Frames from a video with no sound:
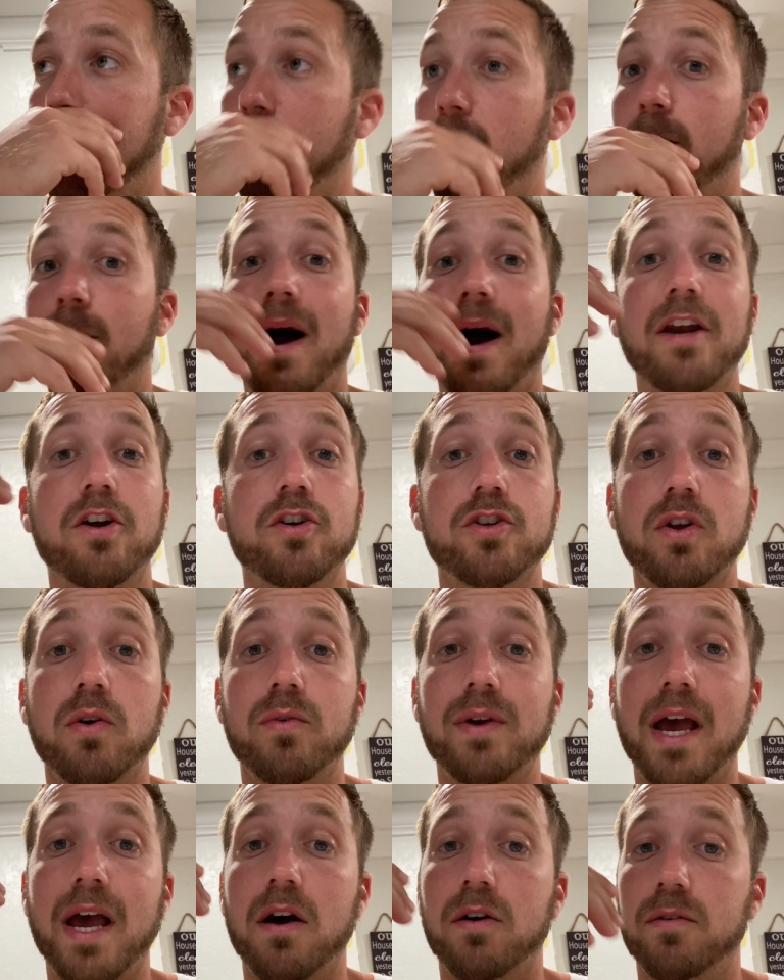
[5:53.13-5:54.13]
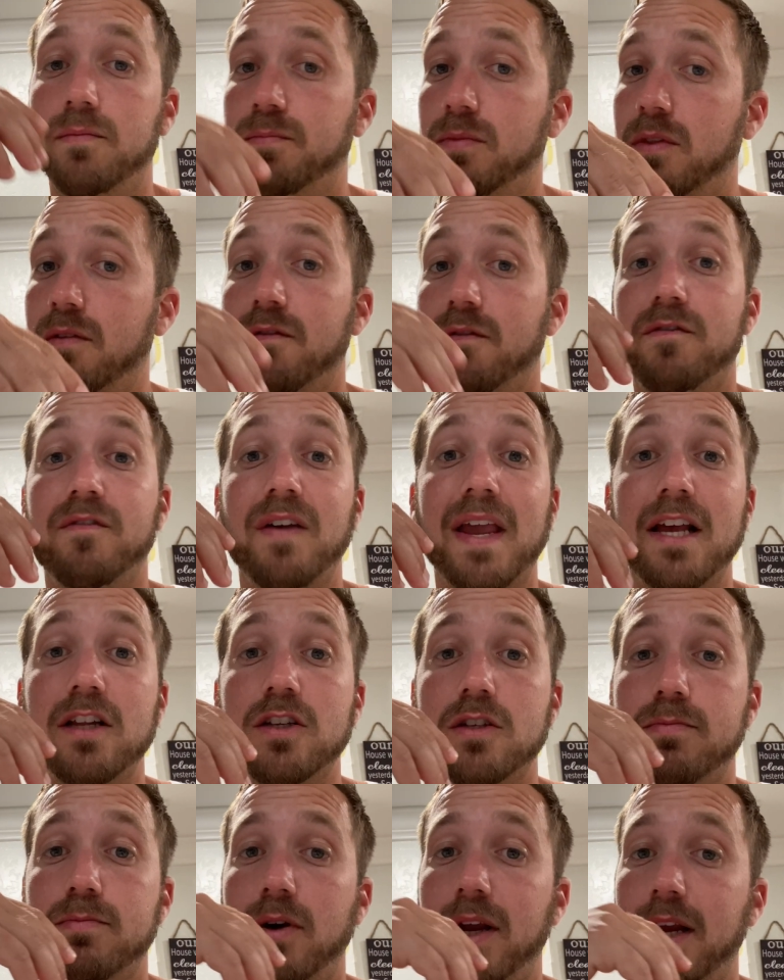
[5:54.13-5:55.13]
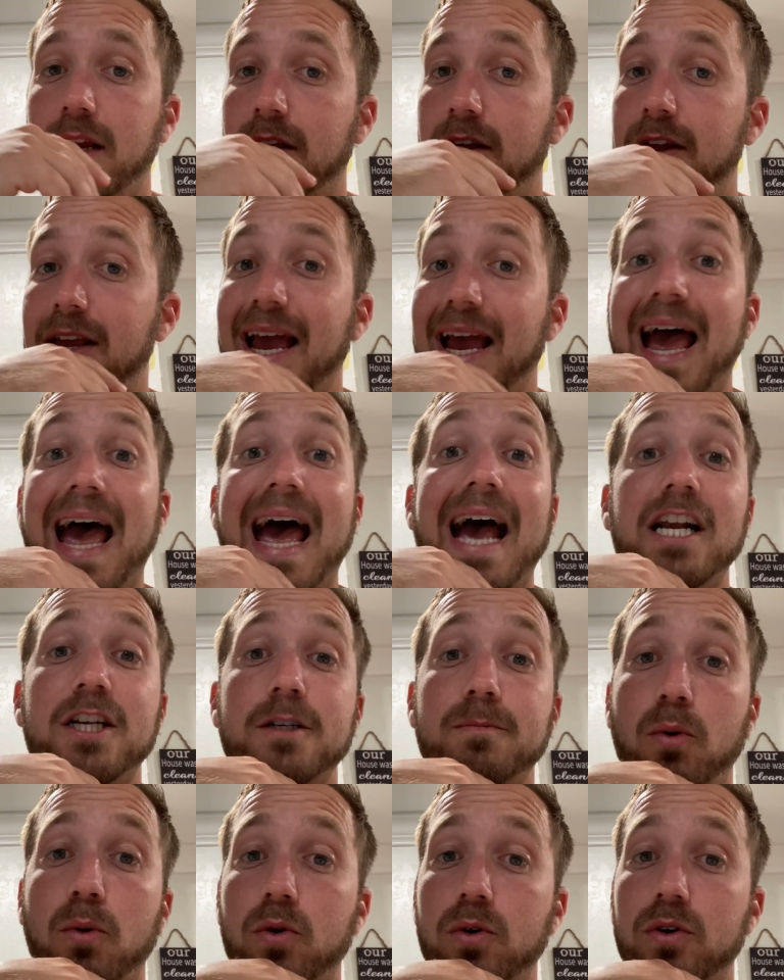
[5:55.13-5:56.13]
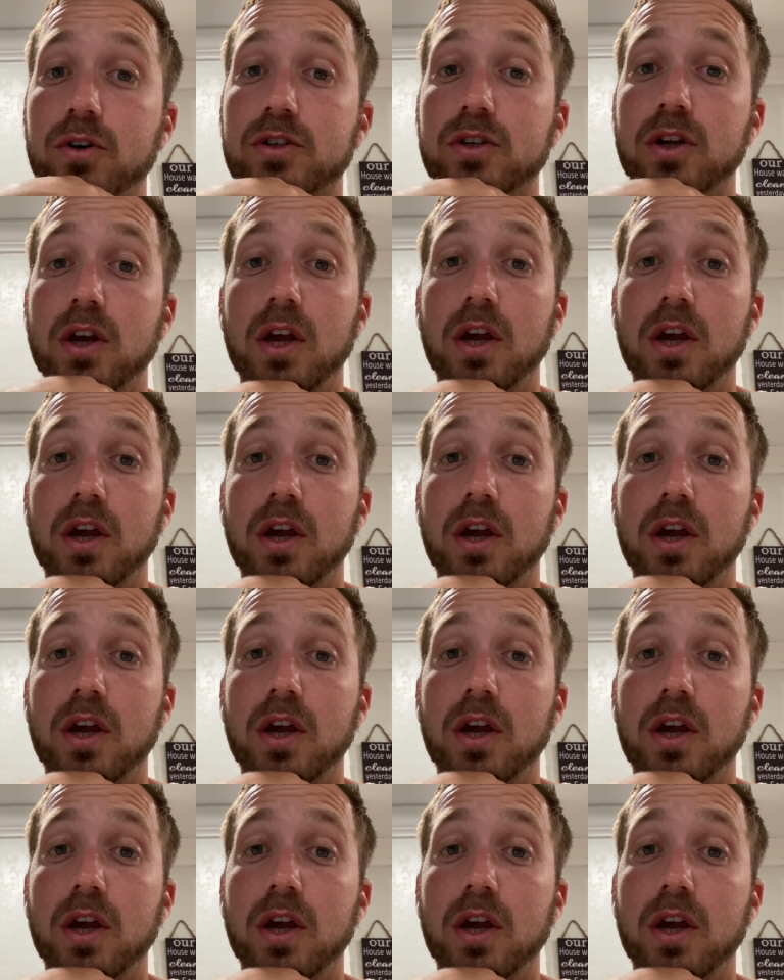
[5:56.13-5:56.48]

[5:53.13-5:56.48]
Miners go down, fans break, hash boards